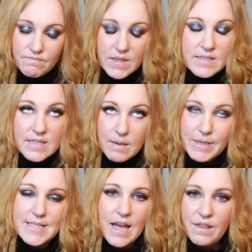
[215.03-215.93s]
the same
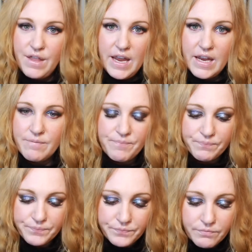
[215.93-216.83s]
exact thing.
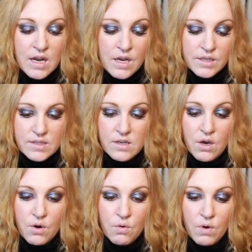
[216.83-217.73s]

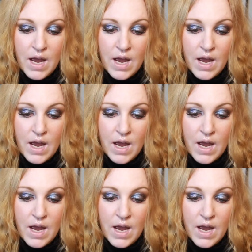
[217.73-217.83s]
So